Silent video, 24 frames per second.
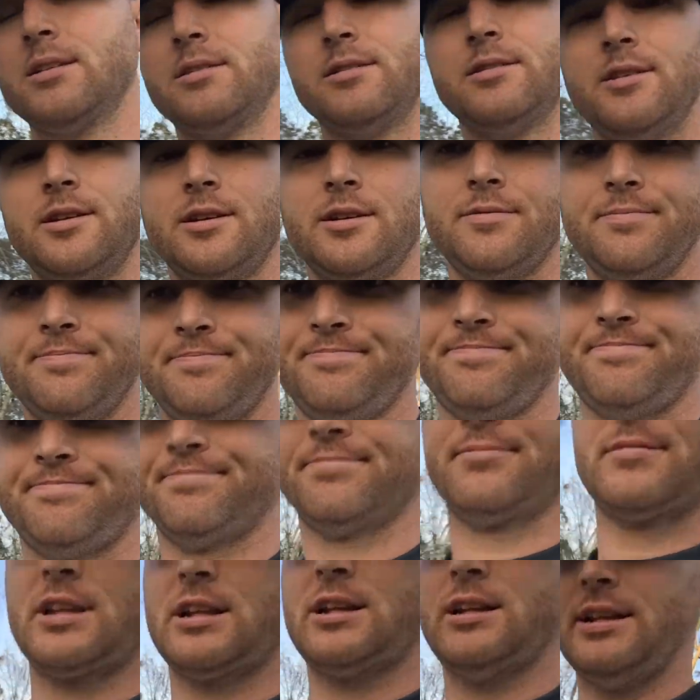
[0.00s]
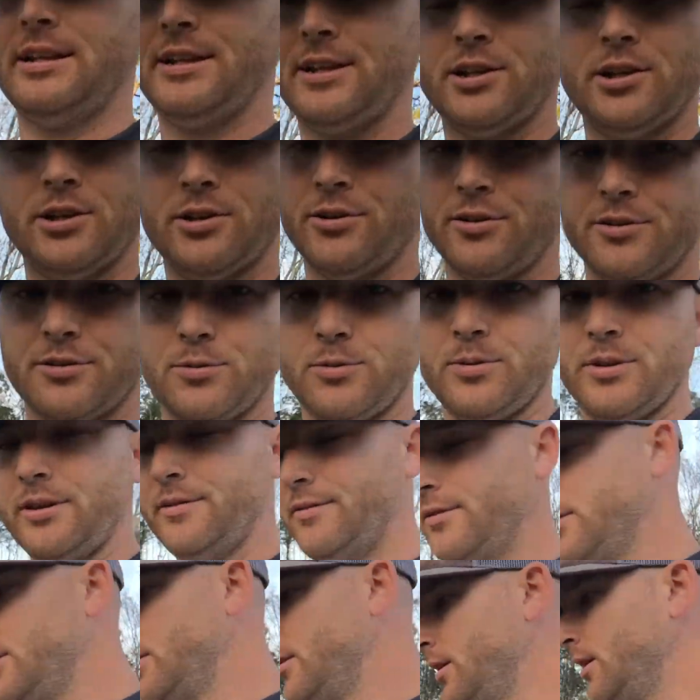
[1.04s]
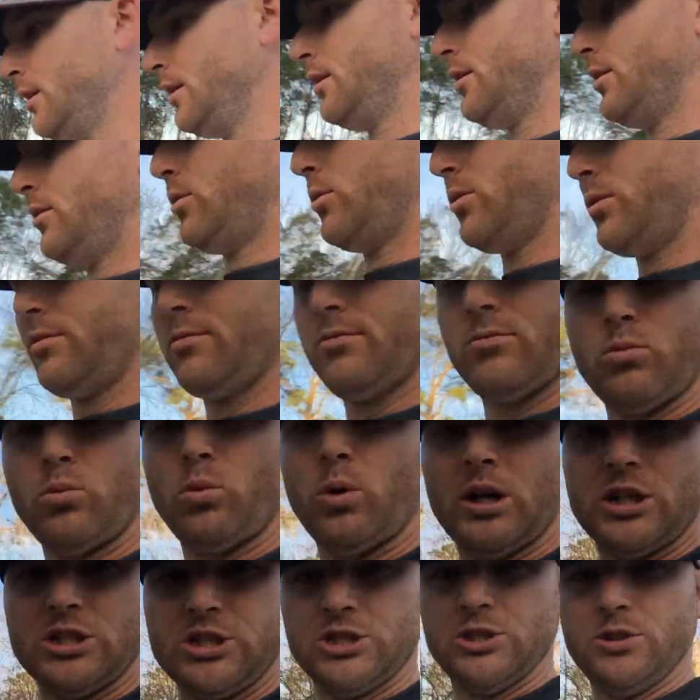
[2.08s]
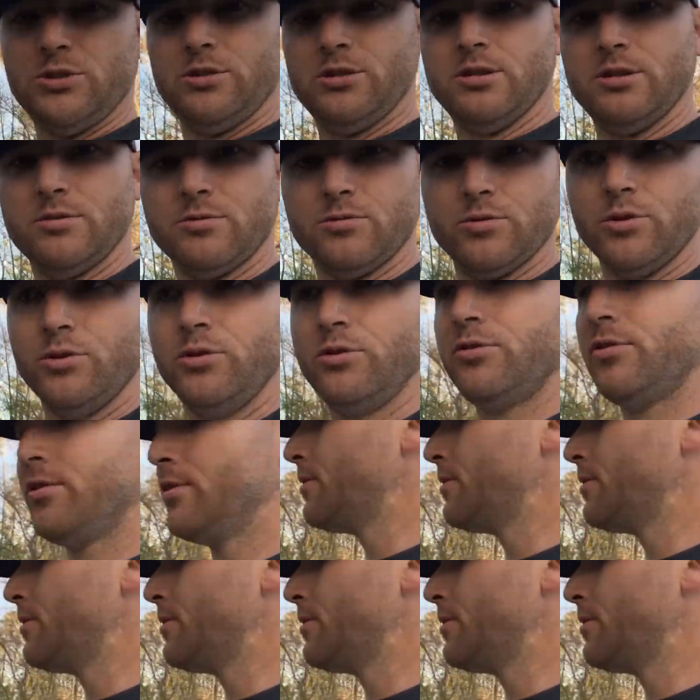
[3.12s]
to clean gutters or whatever, or wash a roof.